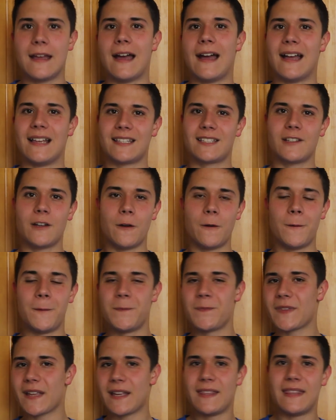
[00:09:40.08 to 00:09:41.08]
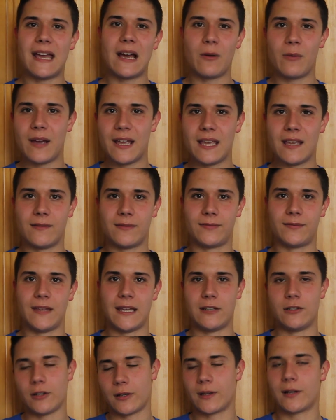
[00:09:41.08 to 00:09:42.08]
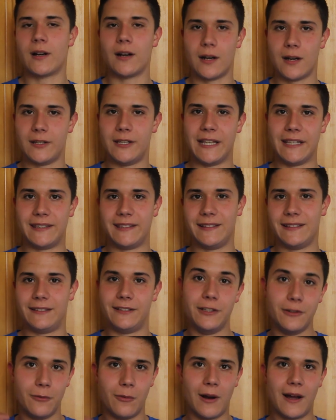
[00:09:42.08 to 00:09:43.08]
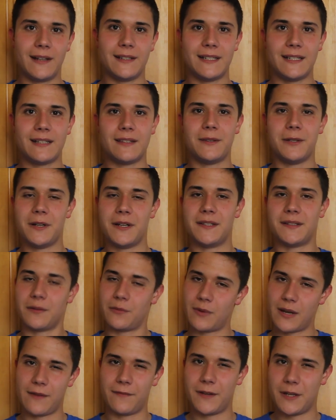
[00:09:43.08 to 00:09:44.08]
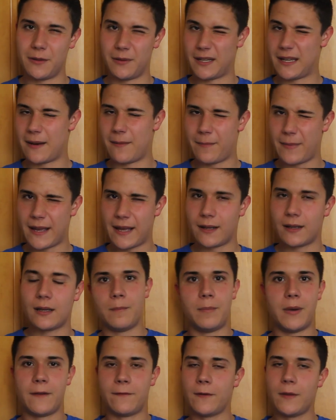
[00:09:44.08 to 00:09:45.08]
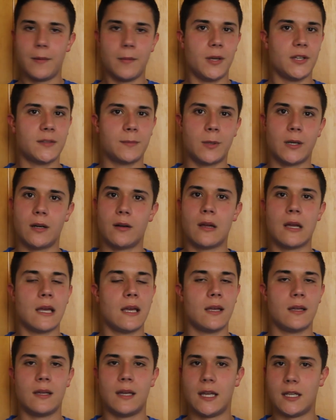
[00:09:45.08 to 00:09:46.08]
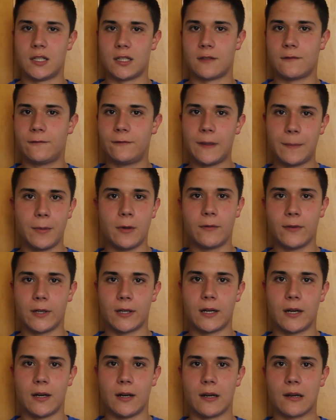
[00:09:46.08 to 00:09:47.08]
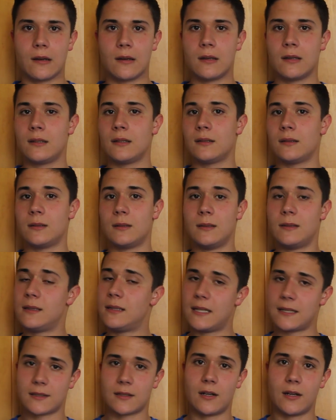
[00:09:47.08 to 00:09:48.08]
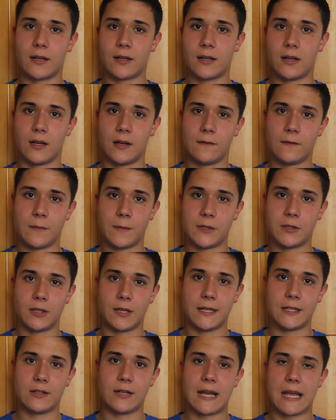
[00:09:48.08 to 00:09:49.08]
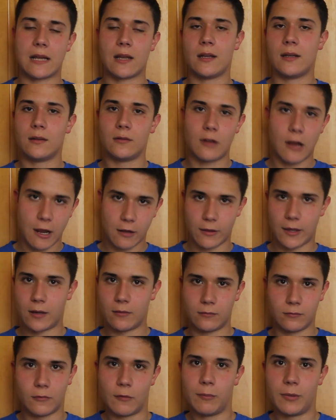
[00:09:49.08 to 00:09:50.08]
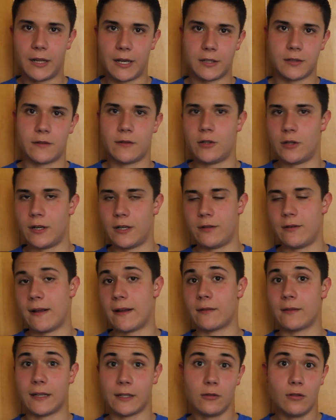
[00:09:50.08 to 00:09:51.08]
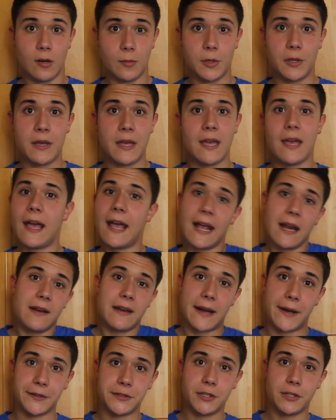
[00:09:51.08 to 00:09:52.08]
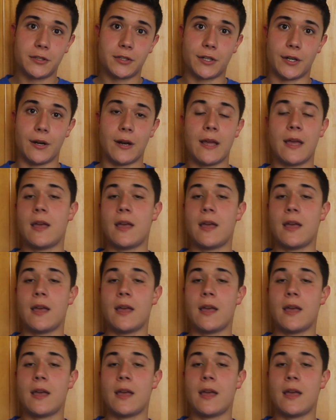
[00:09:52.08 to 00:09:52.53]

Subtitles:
So that way, if they took a card that you wanted, there is a way for you to get it back. But for the most part, it's just flip over a card, discard a card from the journey track, and then replenish the journey track like normal, and now it's your turn.